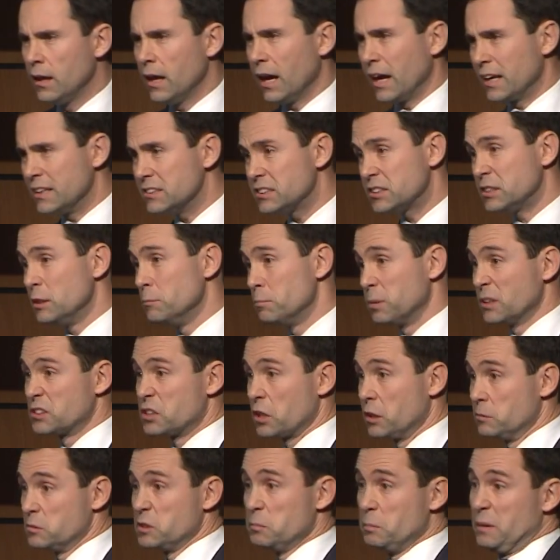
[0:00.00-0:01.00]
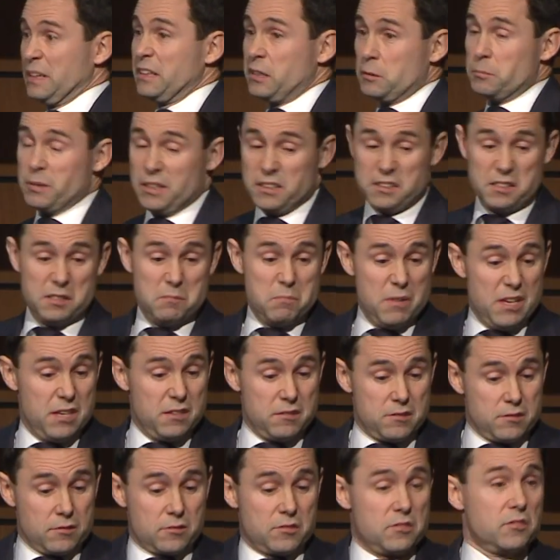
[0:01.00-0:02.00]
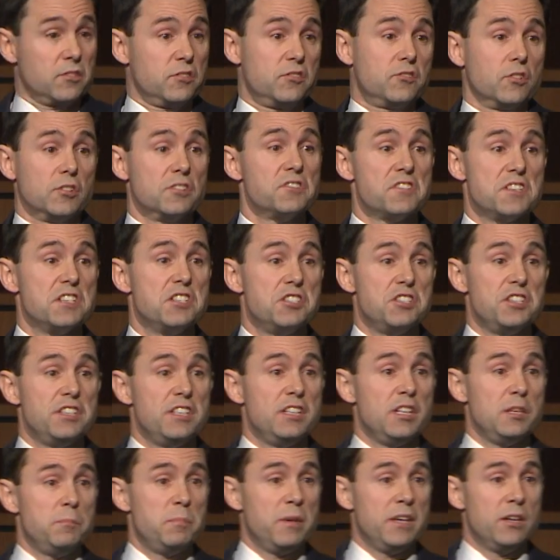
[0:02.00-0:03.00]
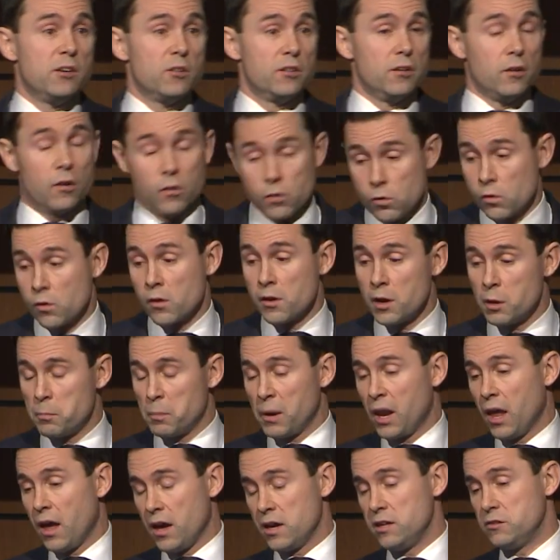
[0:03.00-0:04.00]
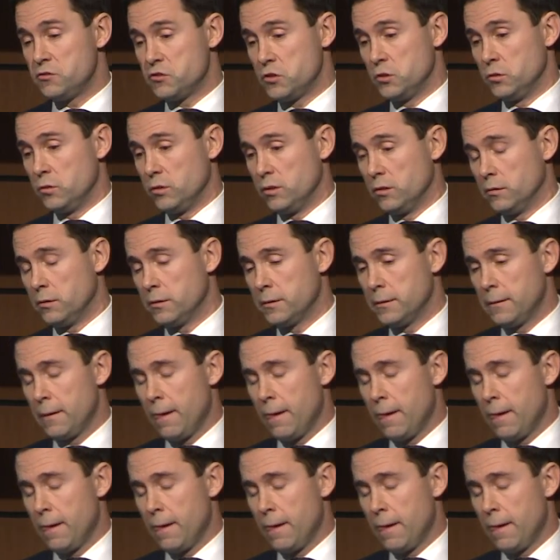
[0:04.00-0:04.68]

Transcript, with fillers: And in simple terms, applicability means does the GDPR apply to you?